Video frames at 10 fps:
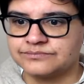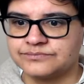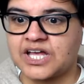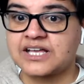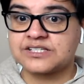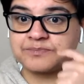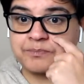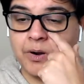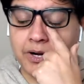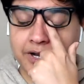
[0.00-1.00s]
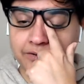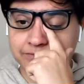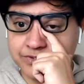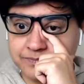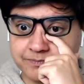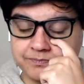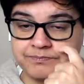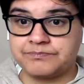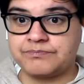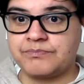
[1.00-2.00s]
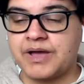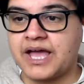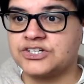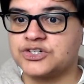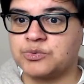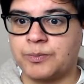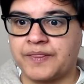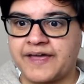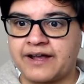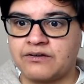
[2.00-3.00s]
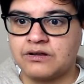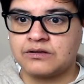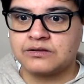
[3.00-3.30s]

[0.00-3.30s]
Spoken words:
That's Marco's henchwoman there.